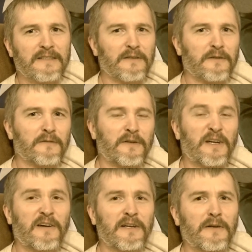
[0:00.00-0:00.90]
So if you
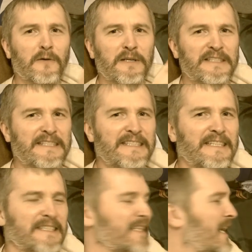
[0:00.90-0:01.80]
hear any noises,
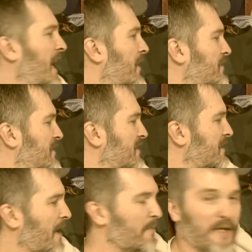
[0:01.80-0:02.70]
it's the couch. It's
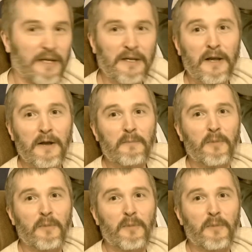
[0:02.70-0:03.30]
not me.